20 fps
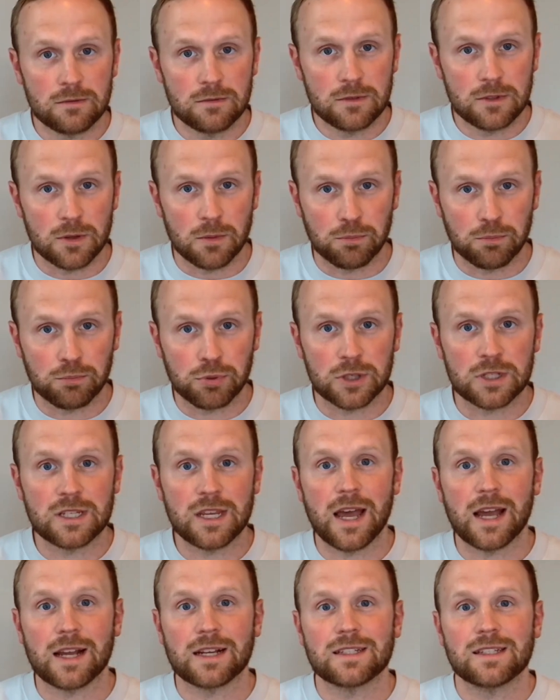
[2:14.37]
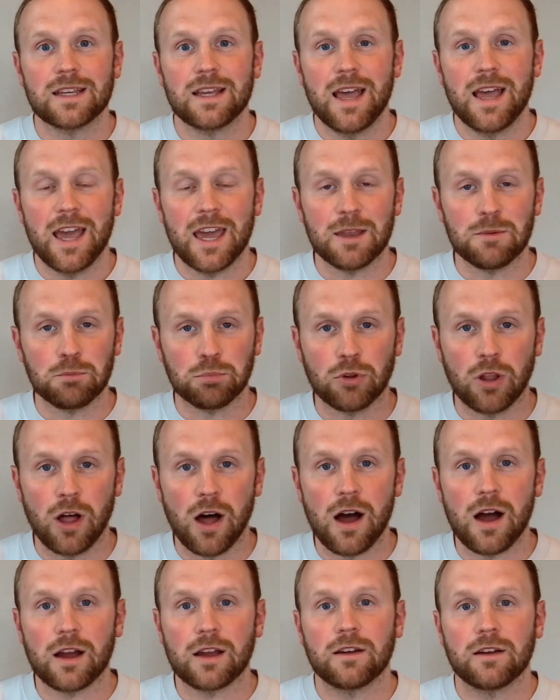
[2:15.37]
to protect and
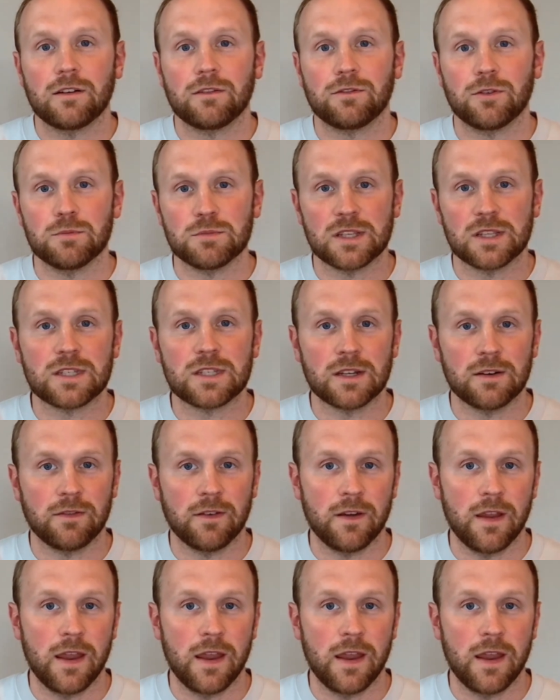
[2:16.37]
block from sensitive